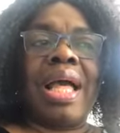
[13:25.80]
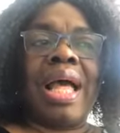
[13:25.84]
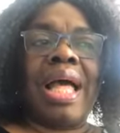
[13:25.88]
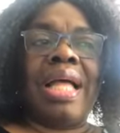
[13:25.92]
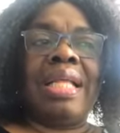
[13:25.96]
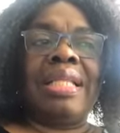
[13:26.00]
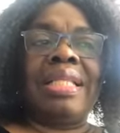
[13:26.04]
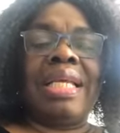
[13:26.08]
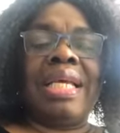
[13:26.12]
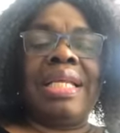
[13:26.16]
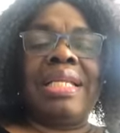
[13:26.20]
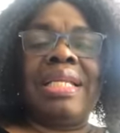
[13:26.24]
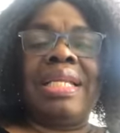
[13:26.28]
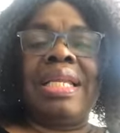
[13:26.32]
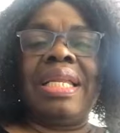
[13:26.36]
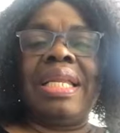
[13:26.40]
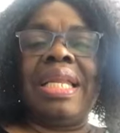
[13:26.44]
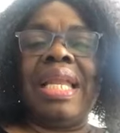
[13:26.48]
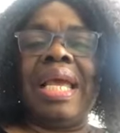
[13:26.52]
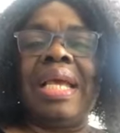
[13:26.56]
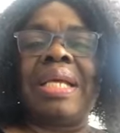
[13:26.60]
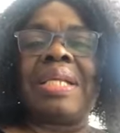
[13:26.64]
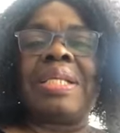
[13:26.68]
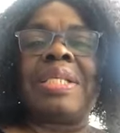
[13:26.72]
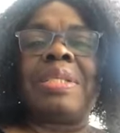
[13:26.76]
And then the
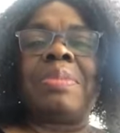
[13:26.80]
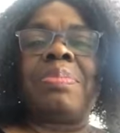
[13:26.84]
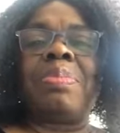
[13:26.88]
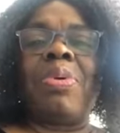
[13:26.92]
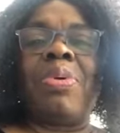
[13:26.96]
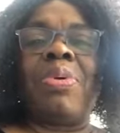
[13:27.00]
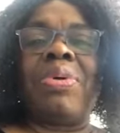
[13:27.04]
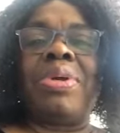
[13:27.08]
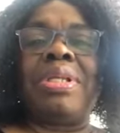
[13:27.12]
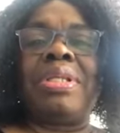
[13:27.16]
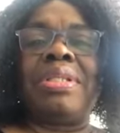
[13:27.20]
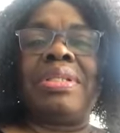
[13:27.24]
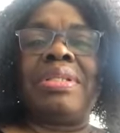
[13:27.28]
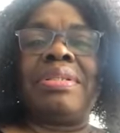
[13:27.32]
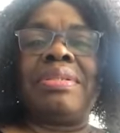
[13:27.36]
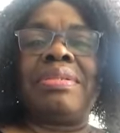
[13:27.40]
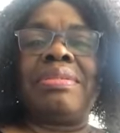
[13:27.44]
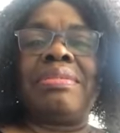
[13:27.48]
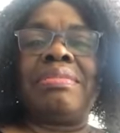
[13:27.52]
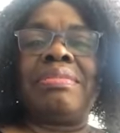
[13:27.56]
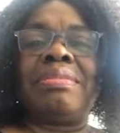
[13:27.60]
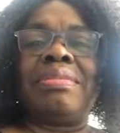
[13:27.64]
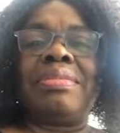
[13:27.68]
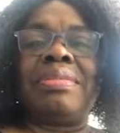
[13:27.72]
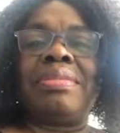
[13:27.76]
next point,
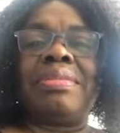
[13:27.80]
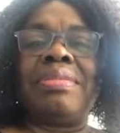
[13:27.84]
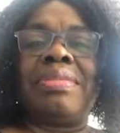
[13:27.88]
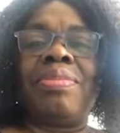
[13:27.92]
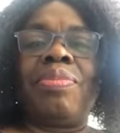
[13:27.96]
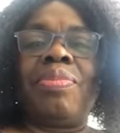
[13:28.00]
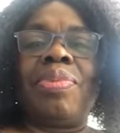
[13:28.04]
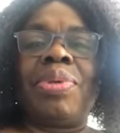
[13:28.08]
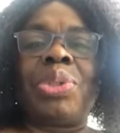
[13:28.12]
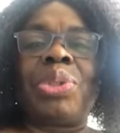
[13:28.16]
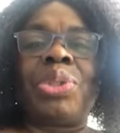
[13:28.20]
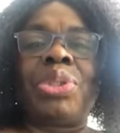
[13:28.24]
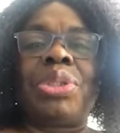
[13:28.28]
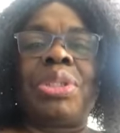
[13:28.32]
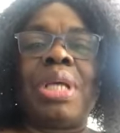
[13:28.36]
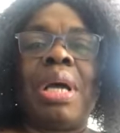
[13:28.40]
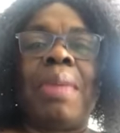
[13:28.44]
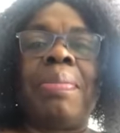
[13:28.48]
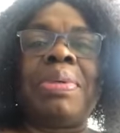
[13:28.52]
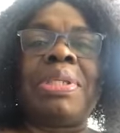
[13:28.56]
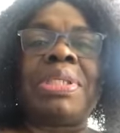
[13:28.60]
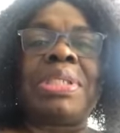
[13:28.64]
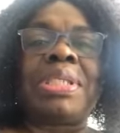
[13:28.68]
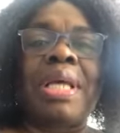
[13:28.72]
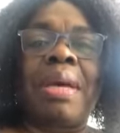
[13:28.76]
which
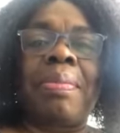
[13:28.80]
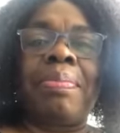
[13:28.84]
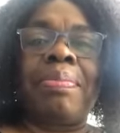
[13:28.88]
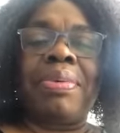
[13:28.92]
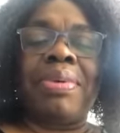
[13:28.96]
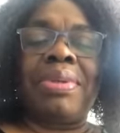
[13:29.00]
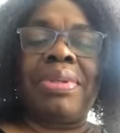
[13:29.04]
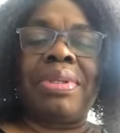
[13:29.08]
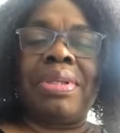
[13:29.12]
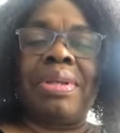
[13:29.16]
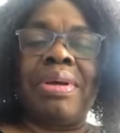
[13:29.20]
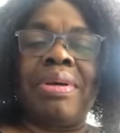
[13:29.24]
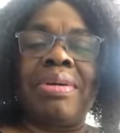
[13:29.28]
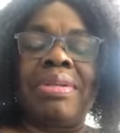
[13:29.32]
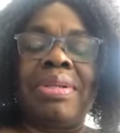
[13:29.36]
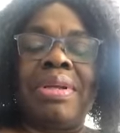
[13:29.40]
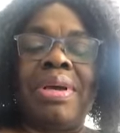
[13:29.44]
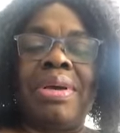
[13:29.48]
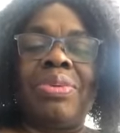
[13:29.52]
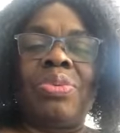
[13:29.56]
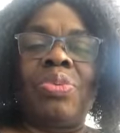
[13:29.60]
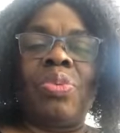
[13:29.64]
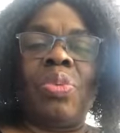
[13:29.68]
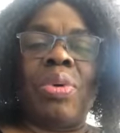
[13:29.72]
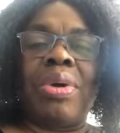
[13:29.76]
doubles up
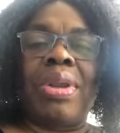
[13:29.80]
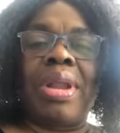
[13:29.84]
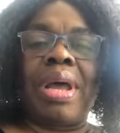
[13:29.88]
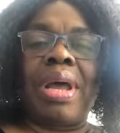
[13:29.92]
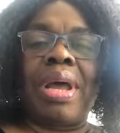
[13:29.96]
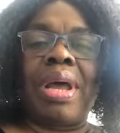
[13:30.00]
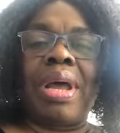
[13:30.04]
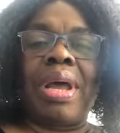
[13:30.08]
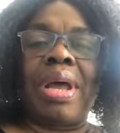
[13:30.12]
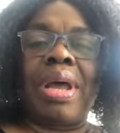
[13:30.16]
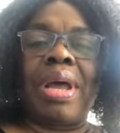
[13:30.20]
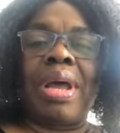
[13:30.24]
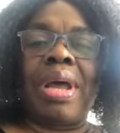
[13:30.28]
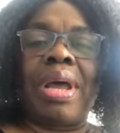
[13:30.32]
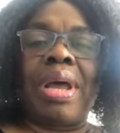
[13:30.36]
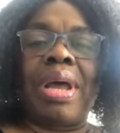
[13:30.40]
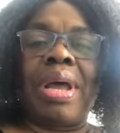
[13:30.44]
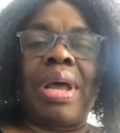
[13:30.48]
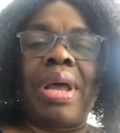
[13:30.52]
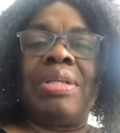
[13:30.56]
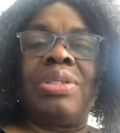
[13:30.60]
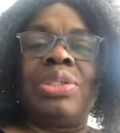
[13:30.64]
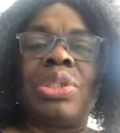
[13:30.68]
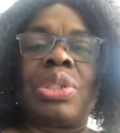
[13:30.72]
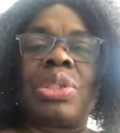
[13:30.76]
on what I was
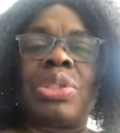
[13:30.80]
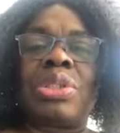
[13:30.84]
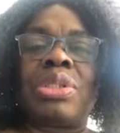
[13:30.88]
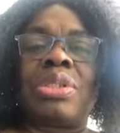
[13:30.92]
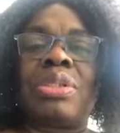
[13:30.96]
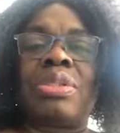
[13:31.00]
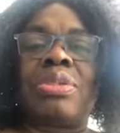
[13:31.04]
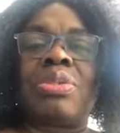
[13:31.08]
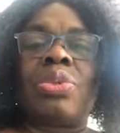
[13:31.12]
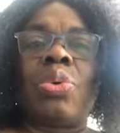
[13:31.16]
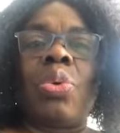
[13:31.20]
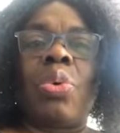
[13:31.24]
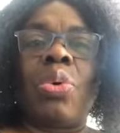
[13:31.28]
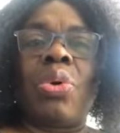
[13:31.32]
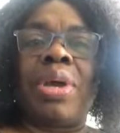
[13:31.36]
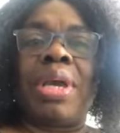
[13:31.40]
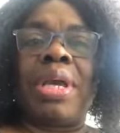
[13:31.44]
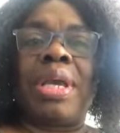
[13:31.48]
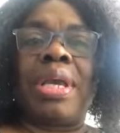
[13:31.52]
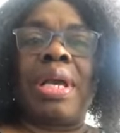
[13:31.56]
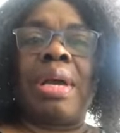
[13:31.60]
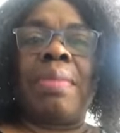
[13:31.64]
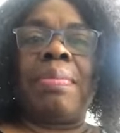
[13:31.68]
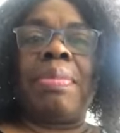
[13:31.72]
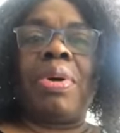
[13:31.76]
just
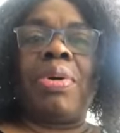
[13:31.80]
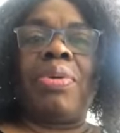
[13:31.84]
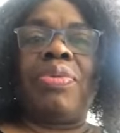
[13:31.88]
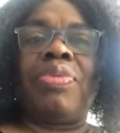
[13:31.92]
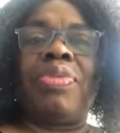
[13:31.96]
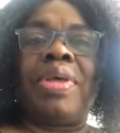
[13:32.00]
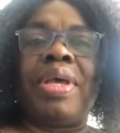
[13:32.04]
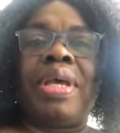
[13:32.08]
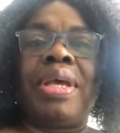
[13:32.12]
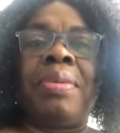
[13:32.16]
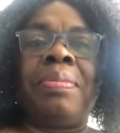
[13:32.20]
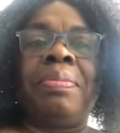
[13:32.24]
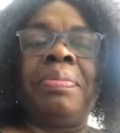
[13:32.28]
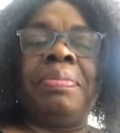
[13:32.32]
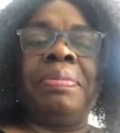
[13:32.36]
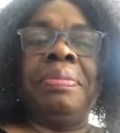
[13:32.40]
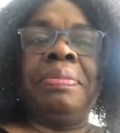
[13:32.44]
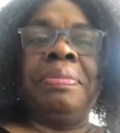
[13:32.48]
talking about there,